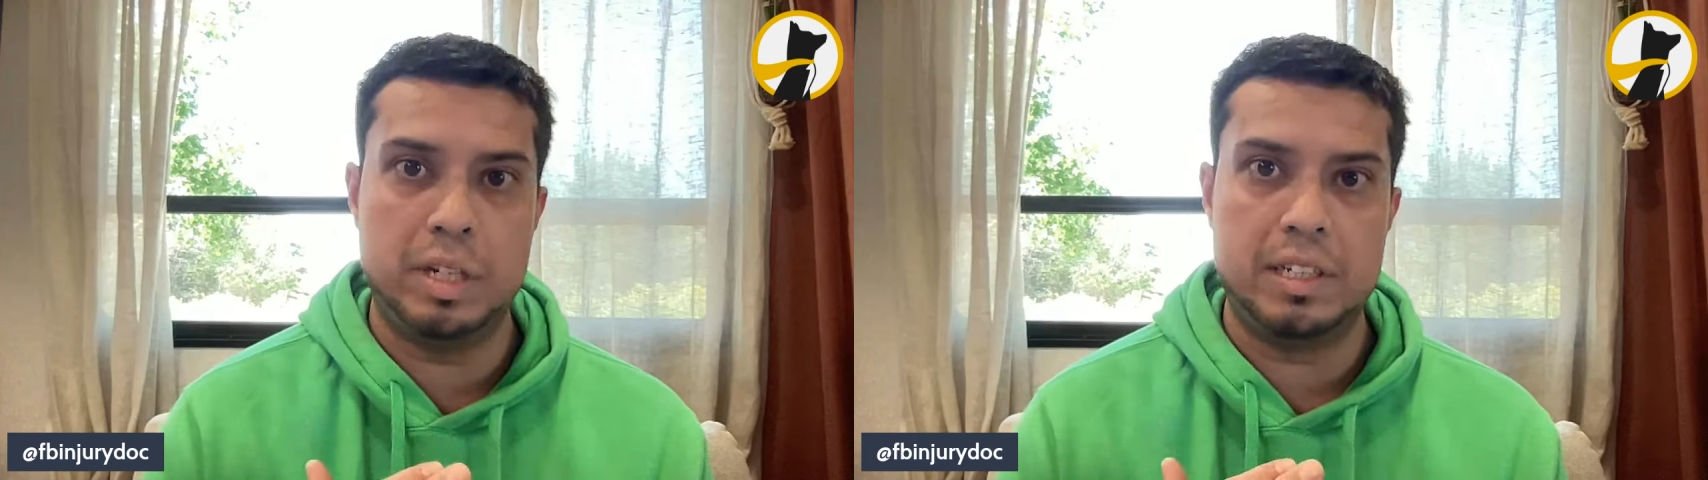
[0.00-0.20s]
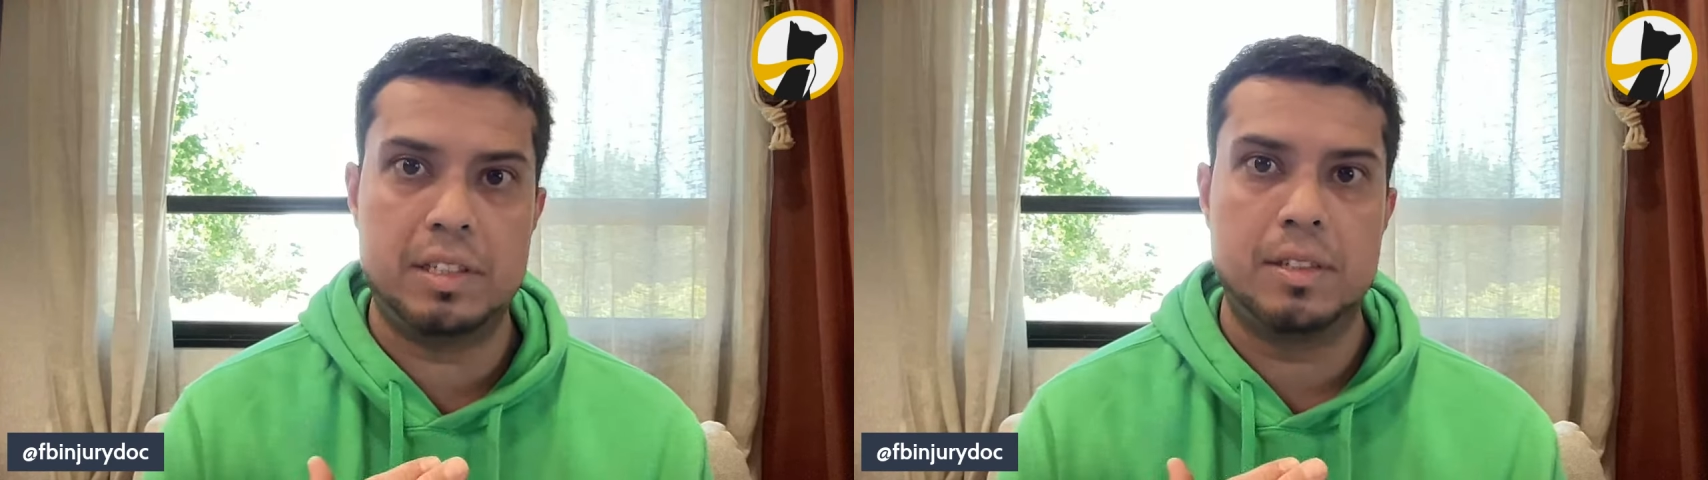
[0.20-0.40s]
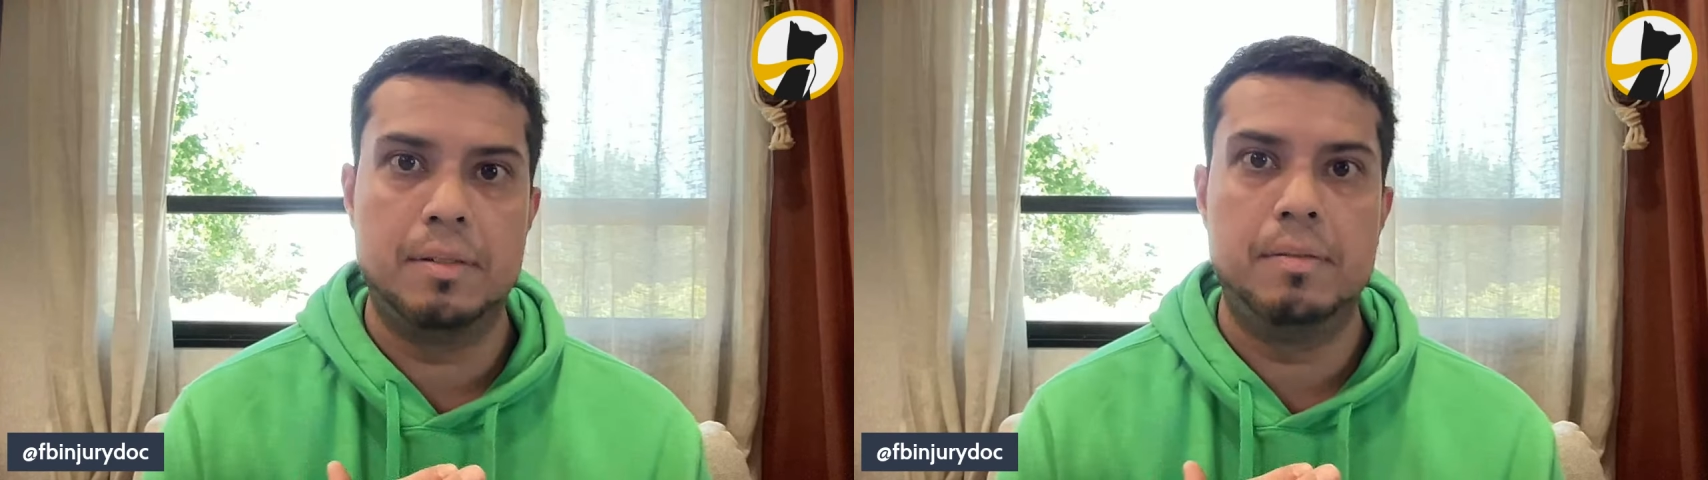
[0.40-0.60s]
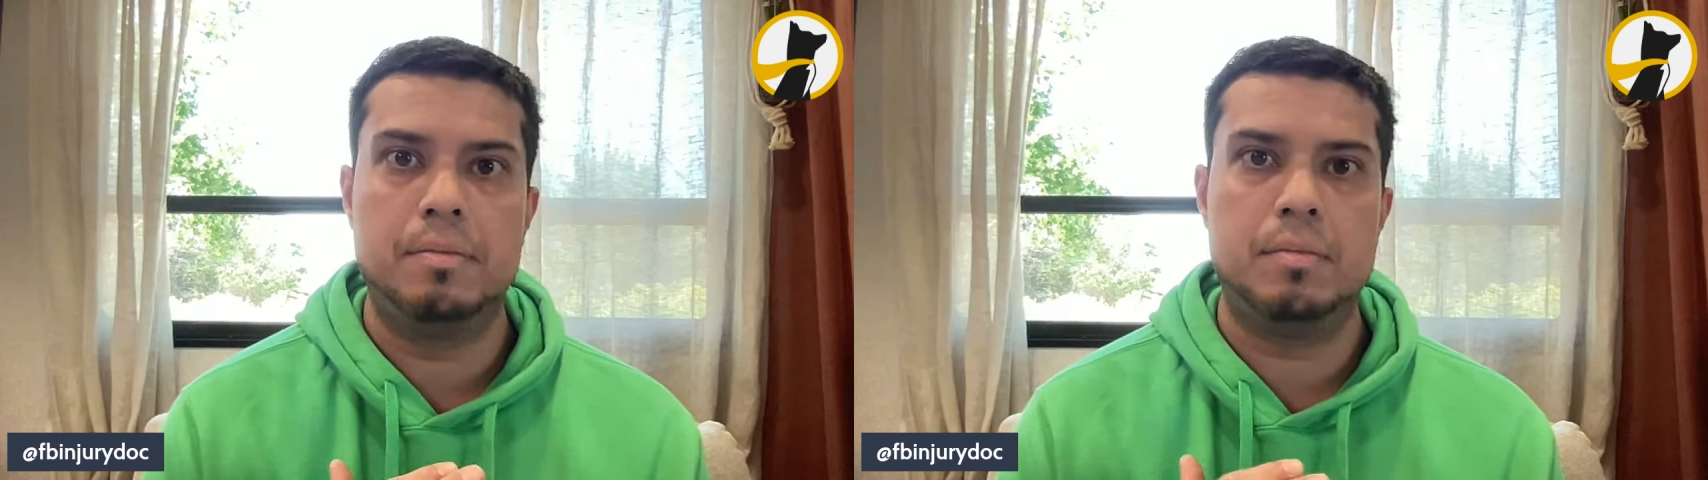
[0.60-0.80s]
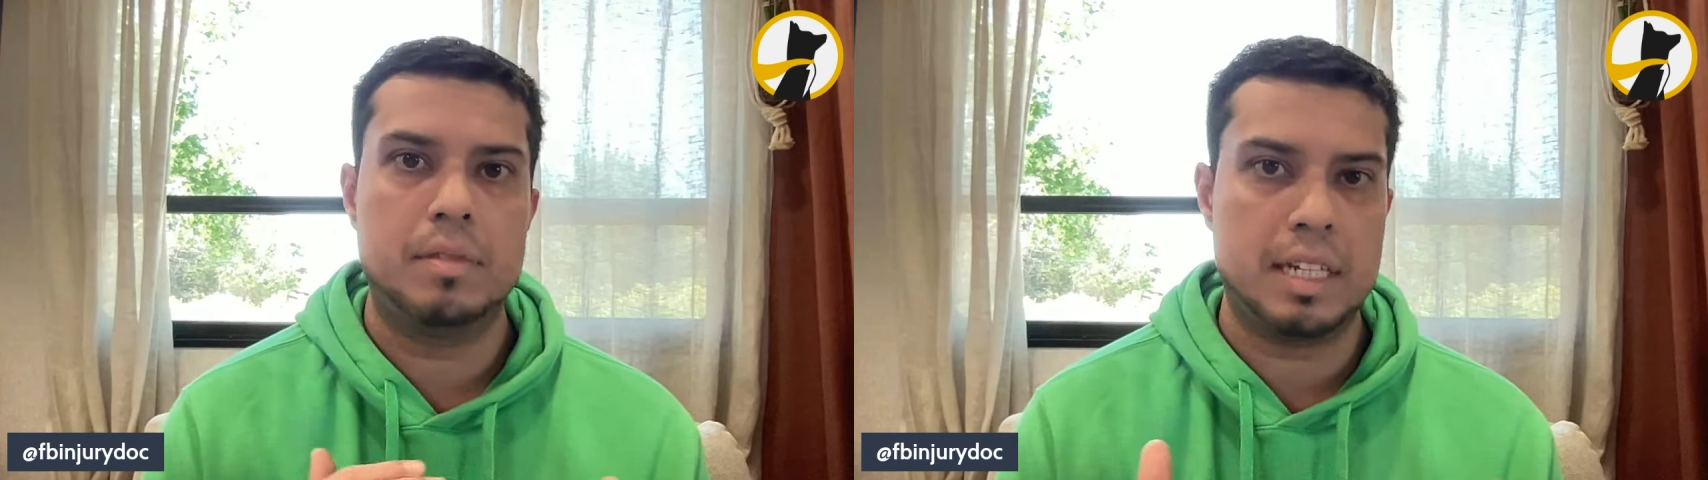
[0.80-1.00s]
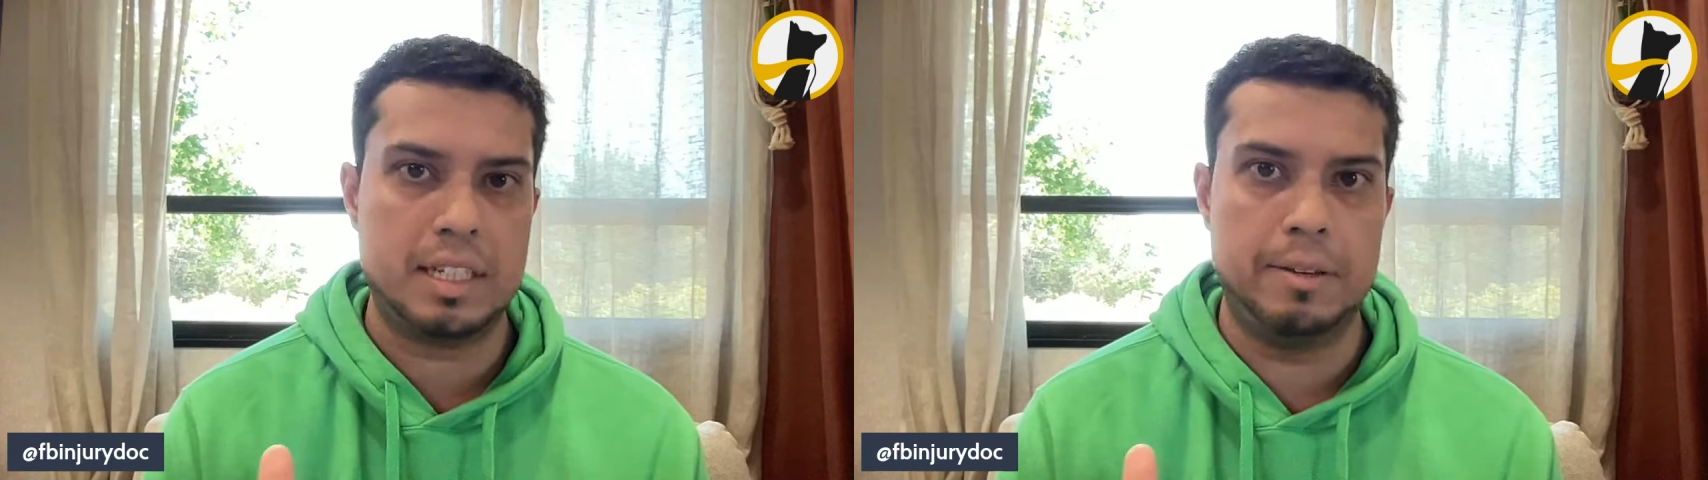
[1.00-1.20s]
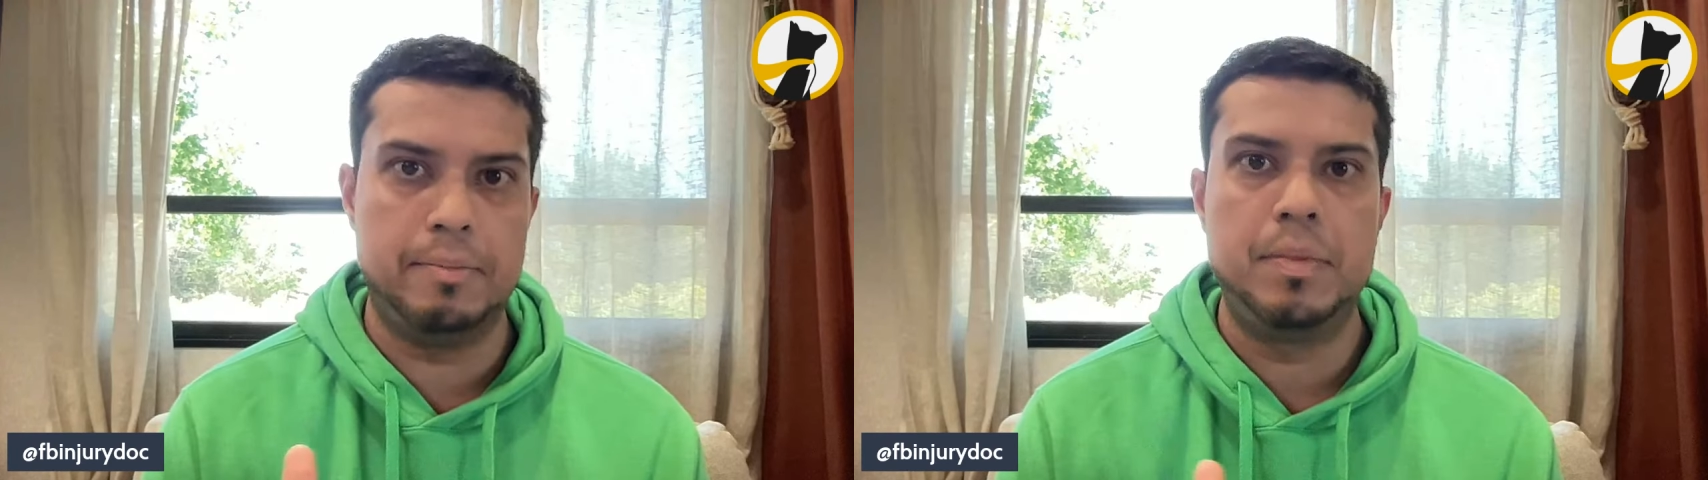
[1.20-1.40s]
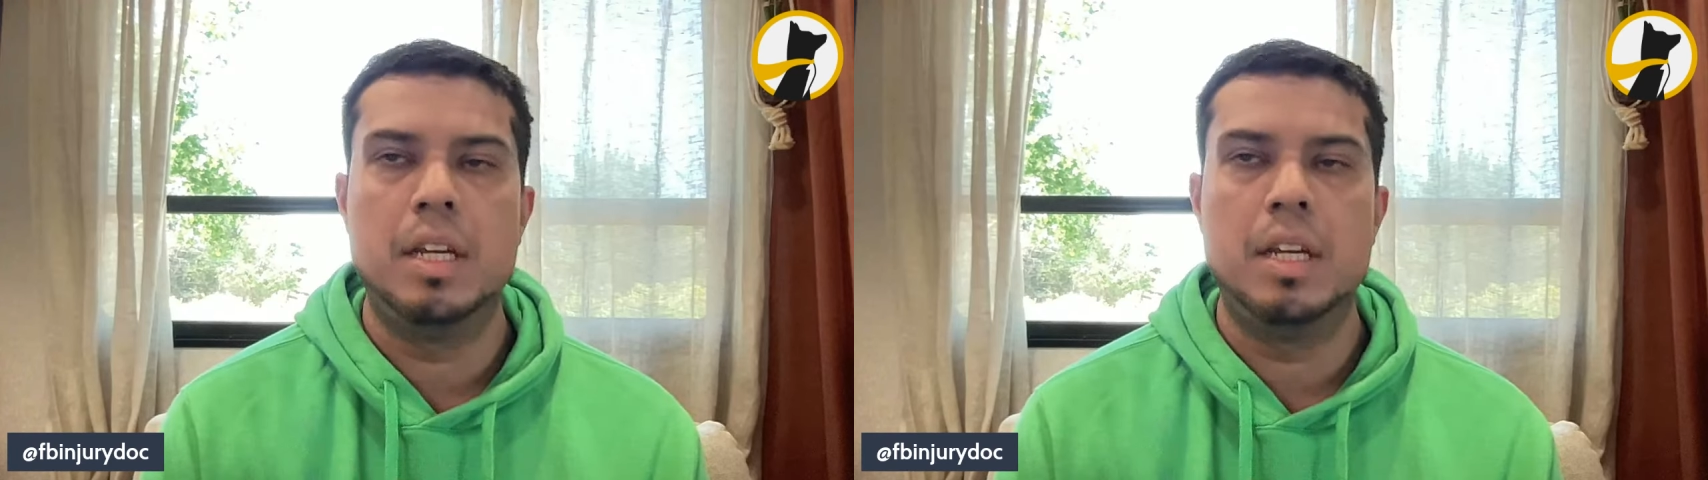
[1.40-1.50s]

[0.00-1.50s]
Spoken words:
weeks. That's it.